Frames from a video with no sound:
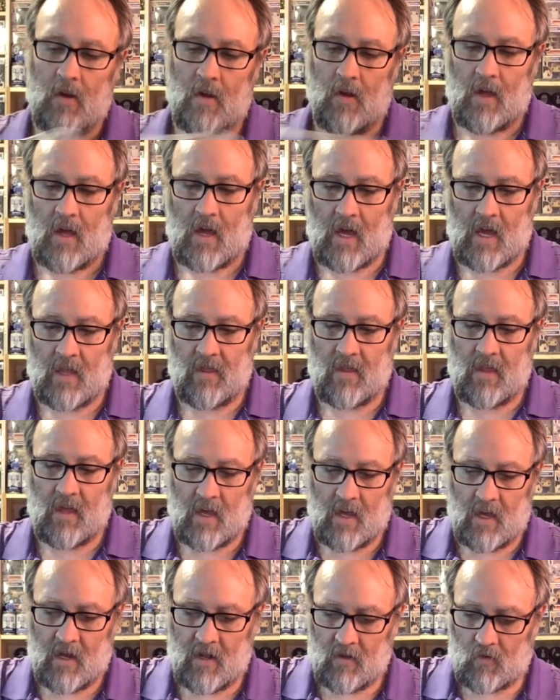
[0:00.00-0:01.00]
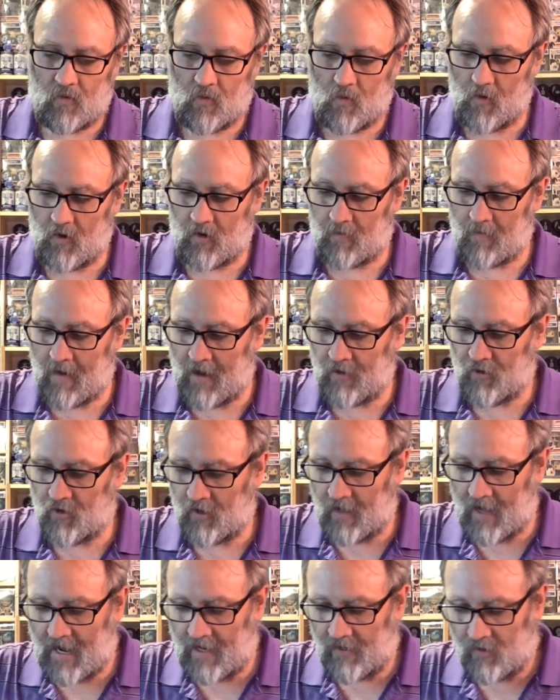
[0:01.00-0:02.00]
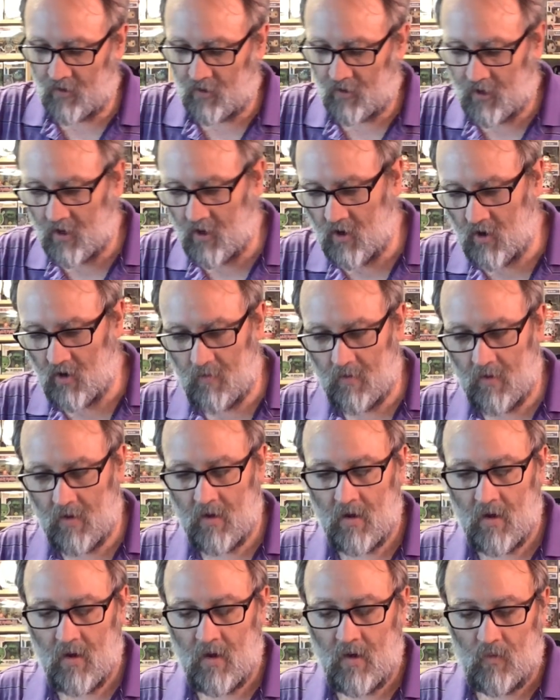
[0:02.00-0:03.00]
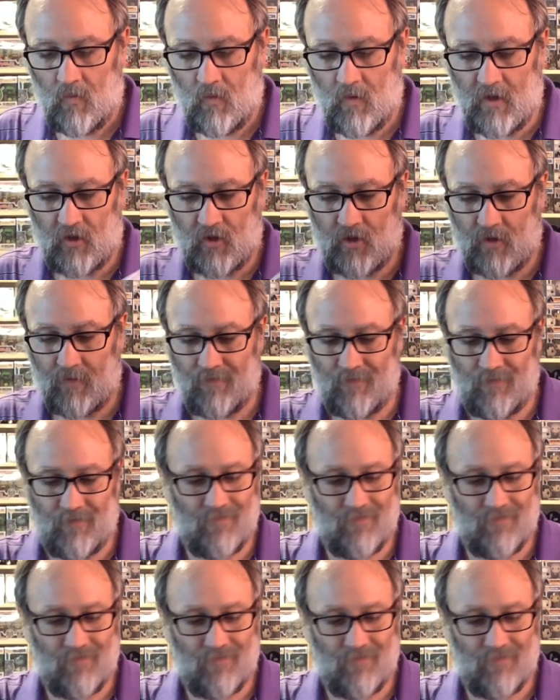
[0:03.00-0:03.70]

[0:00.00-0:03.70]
and then of course my gelatinous cube, which